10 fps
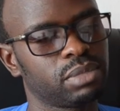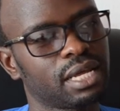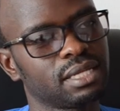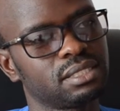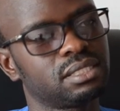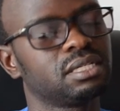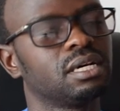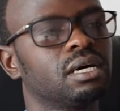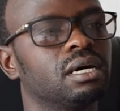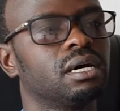plus
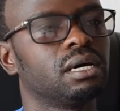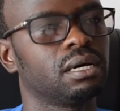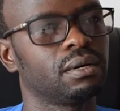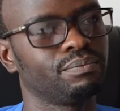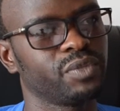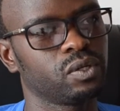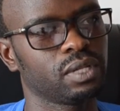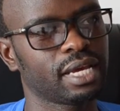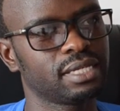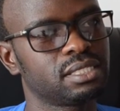your
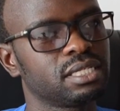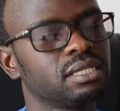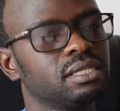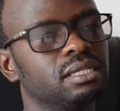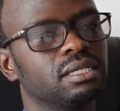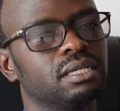lighting